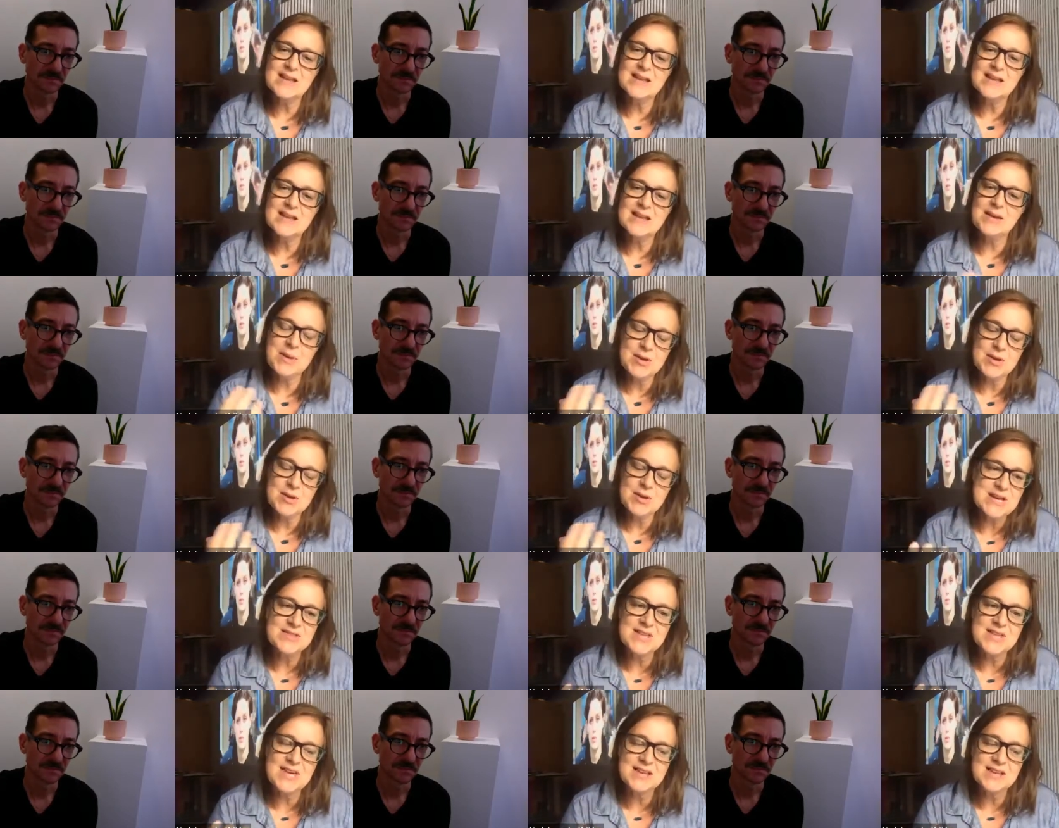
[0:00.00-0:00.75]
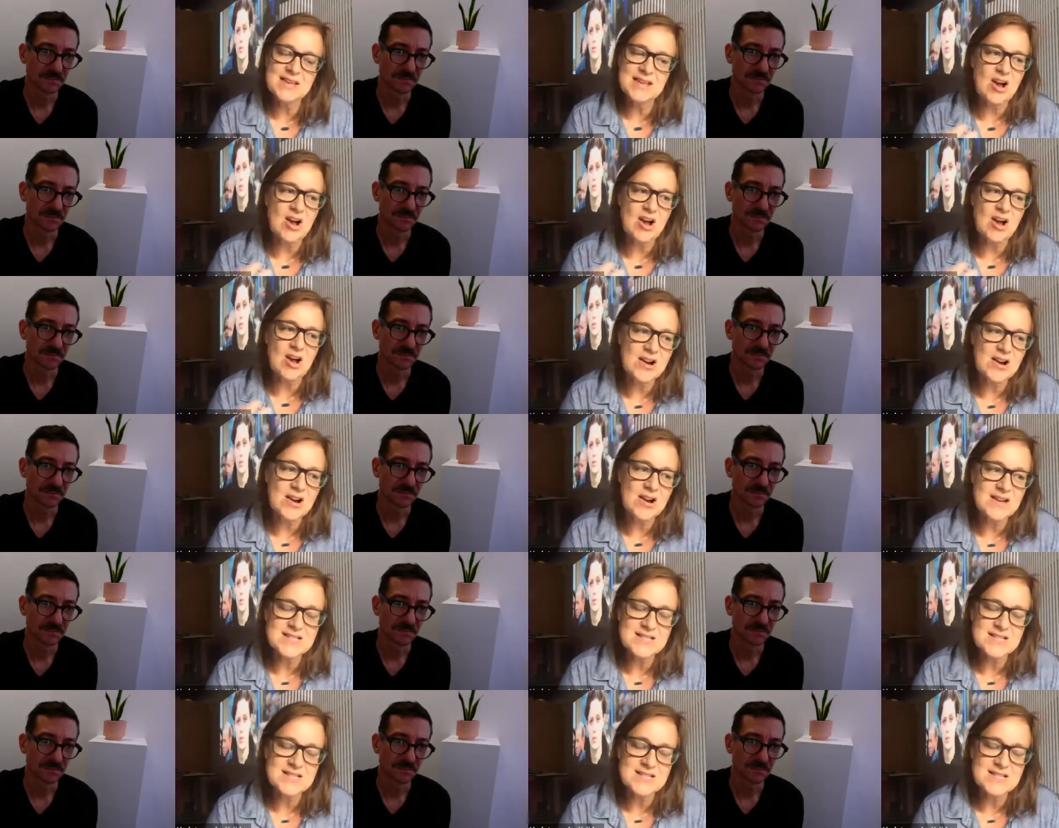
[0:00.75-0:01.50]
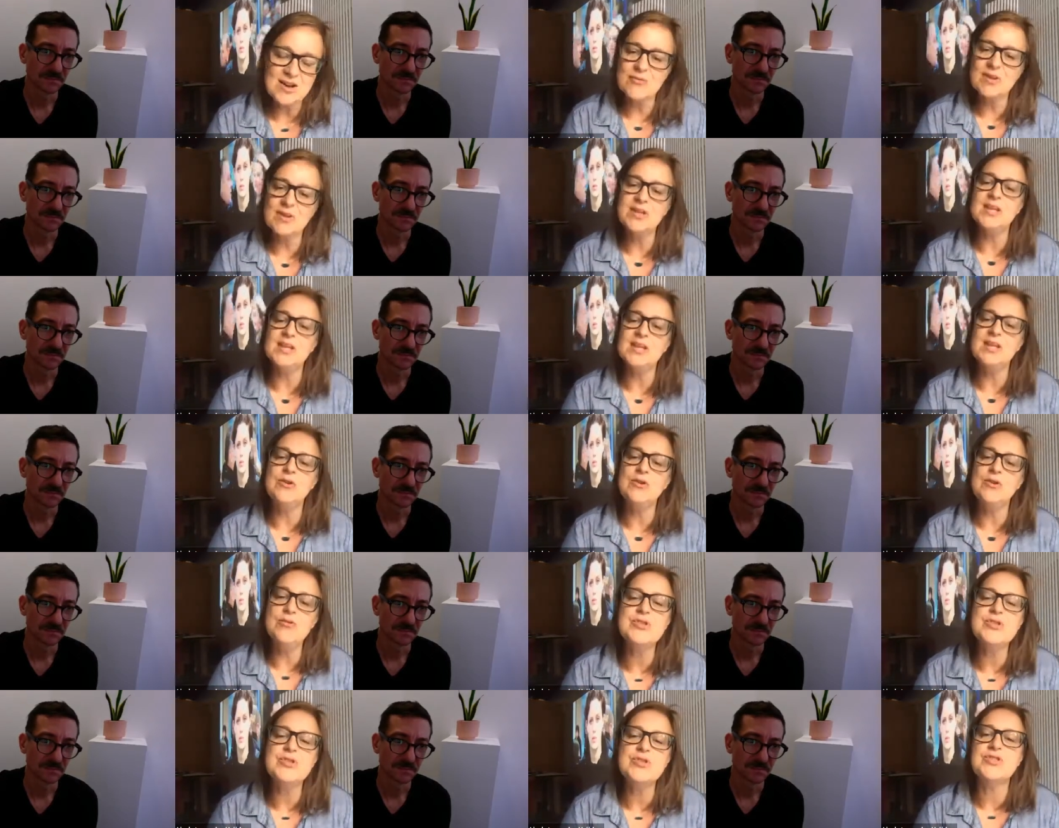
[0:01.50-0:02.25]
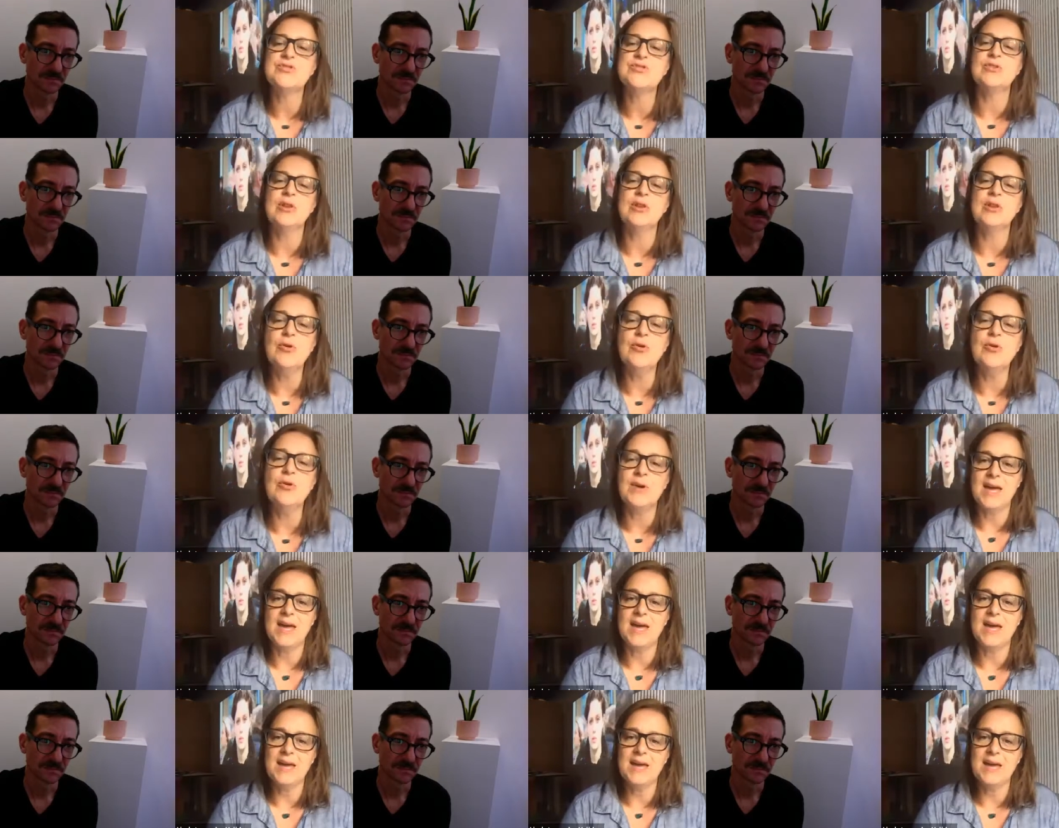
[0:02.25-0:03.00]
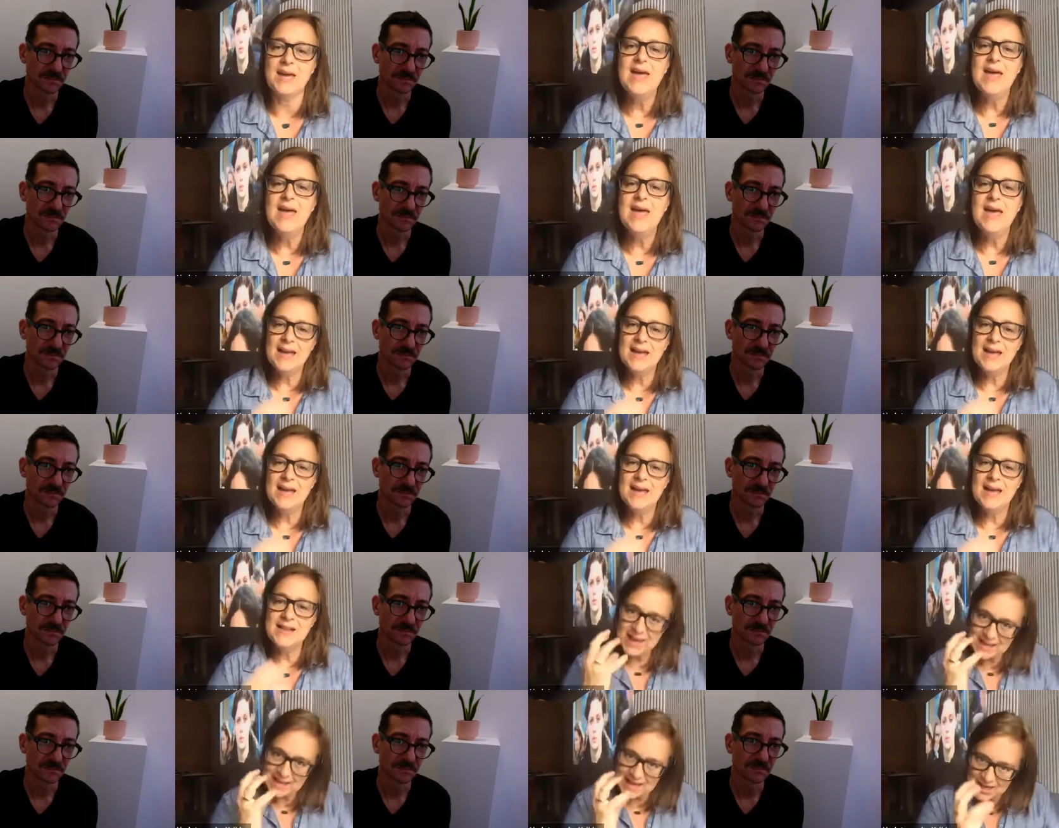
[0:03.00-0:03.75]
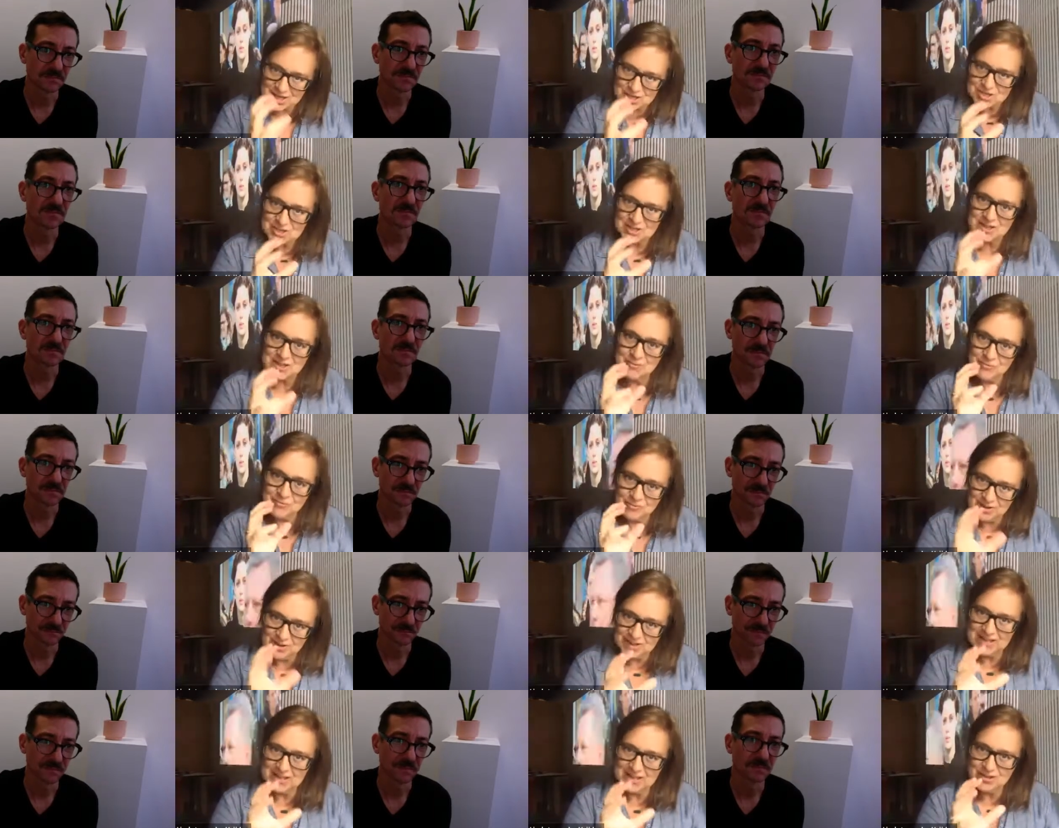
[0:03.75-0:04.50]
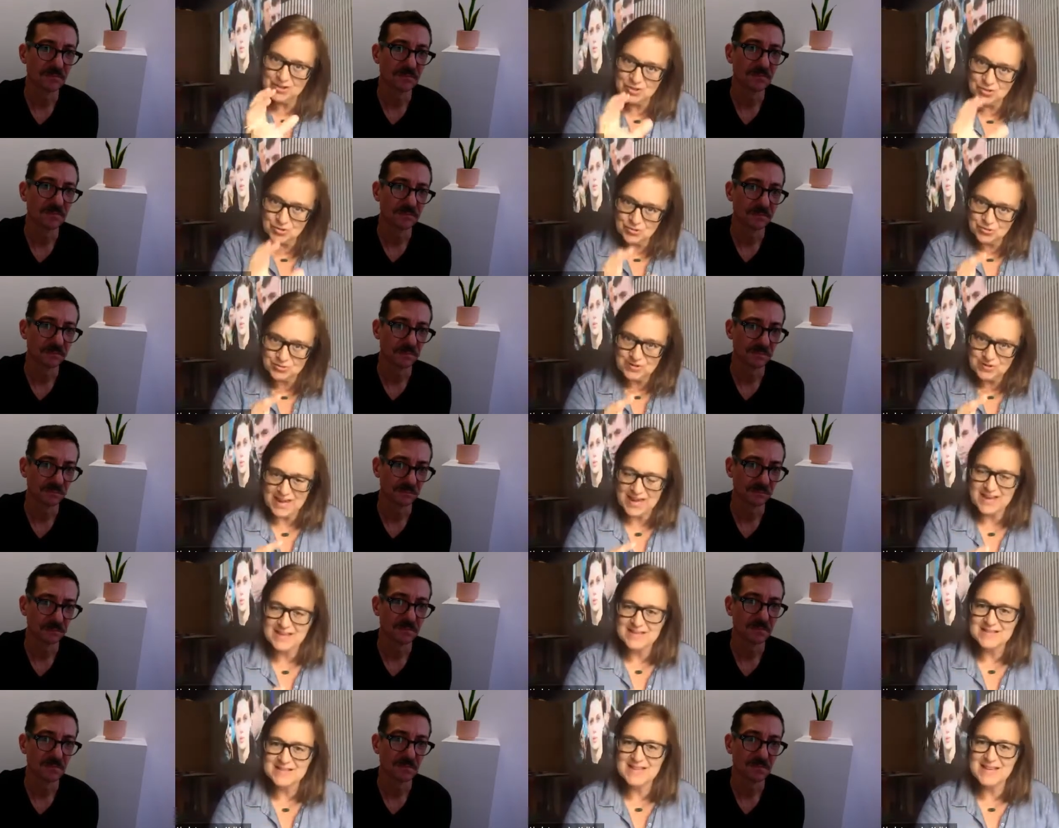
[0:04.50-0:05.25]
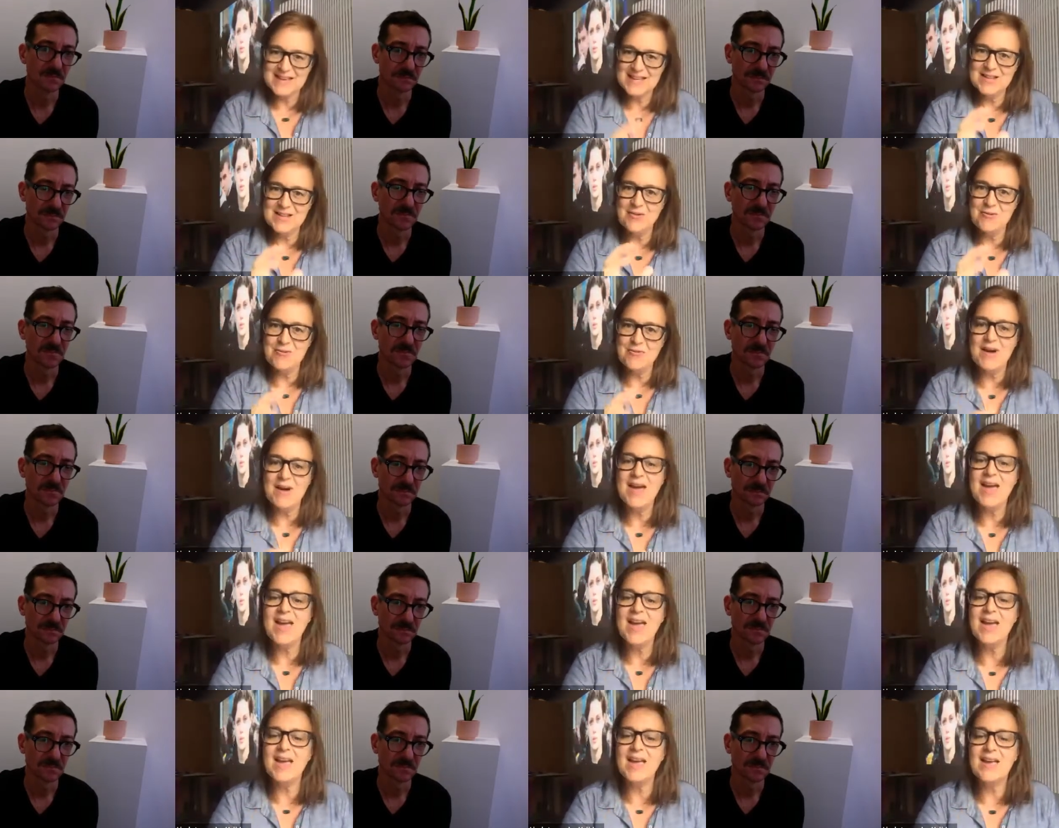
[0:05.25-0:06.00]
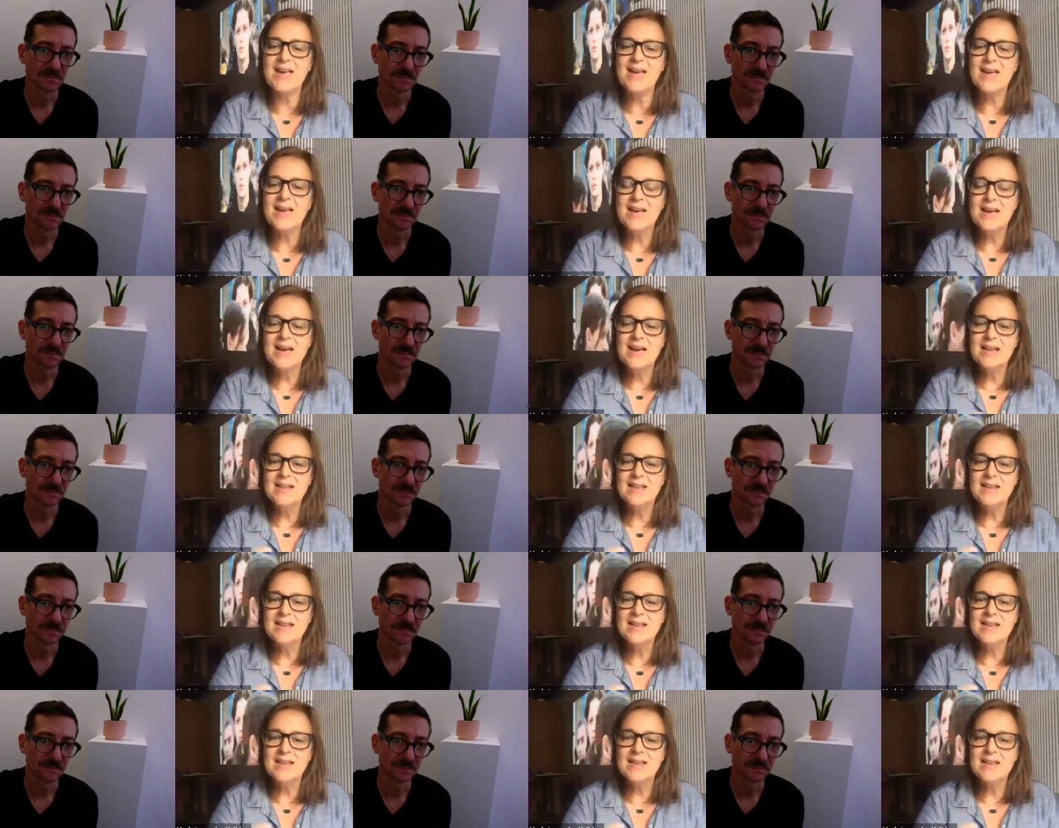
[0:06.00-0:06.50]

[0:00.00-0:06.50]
Speaker 1: And that, because I think that artists are really used to looking, and they can actually really do that in a way